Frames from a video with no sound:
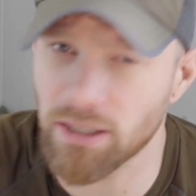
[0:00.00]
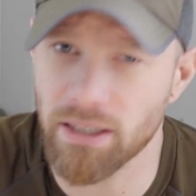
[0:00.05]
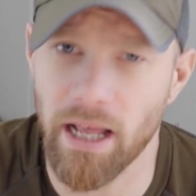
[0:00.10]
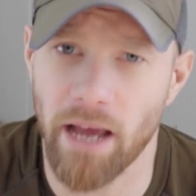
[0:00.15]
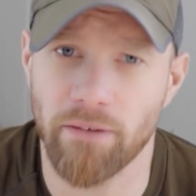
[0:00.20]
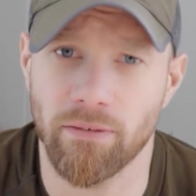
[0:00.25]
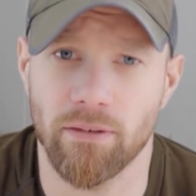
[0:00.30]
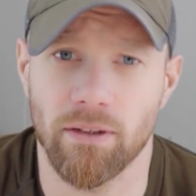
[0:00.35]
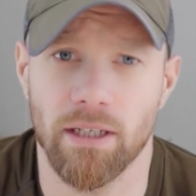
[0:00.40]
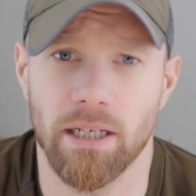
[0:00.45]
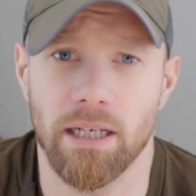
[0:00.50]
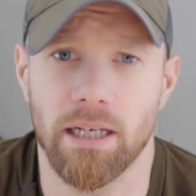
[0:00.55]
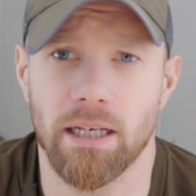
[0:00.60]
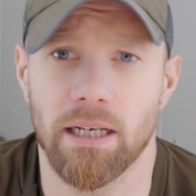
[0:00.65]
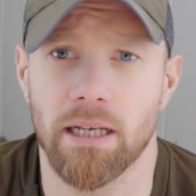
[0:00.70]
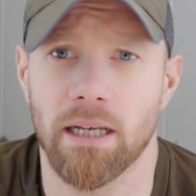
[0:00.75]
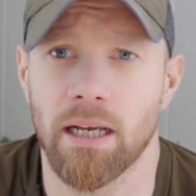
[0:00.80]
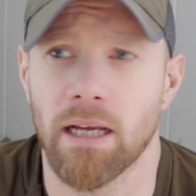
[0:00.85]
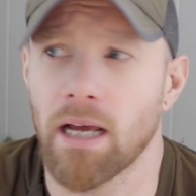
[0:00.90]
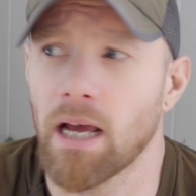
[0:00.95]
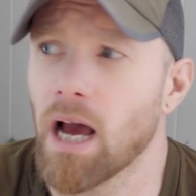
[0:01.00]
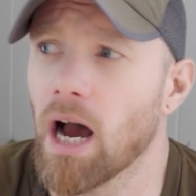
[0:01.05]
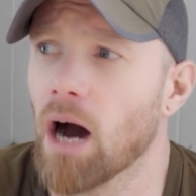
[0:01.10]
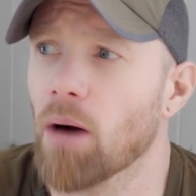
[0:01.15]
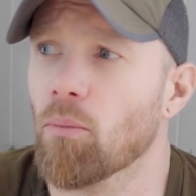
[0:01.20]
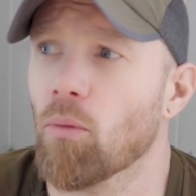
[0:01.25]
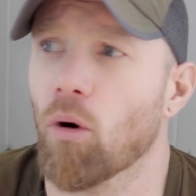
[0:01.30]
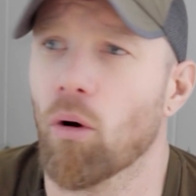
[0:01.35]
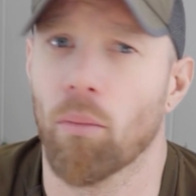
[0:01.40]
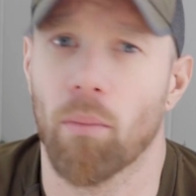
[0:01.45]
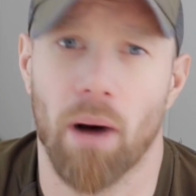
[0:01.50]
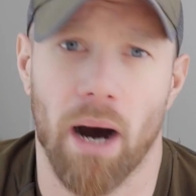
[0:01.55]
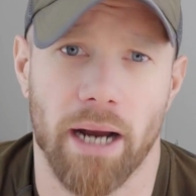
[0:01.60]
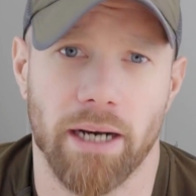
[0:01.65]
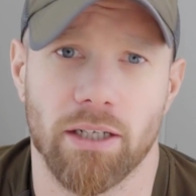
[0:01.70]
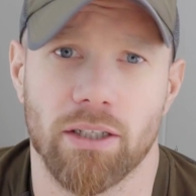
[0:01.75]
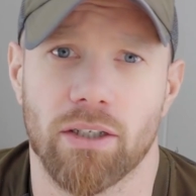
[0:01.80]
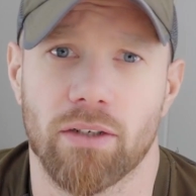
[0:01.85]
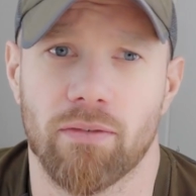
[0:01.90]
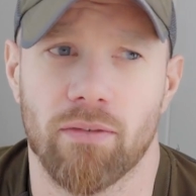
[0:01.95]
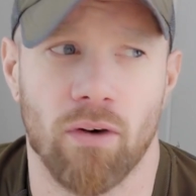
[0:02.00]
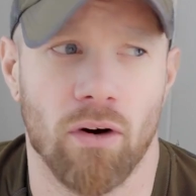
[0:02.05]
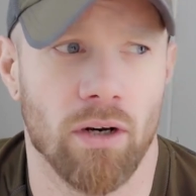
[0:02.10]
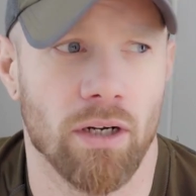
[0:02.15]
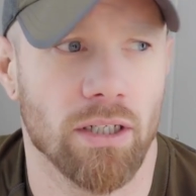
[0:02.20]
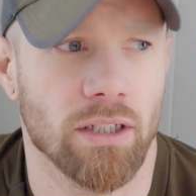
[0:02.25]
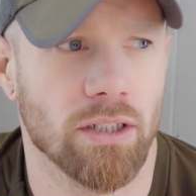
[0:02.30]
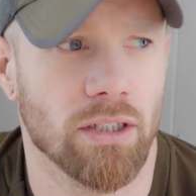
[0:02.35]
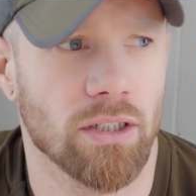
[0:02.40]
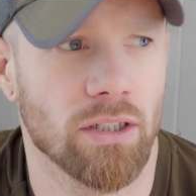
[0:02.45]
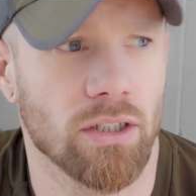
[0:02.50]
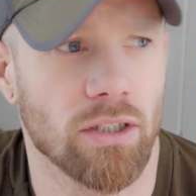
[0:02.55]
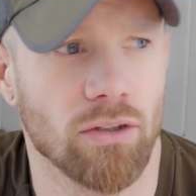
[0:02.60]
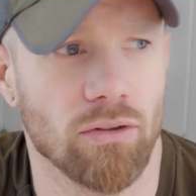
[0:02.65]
definitely a more managed forest.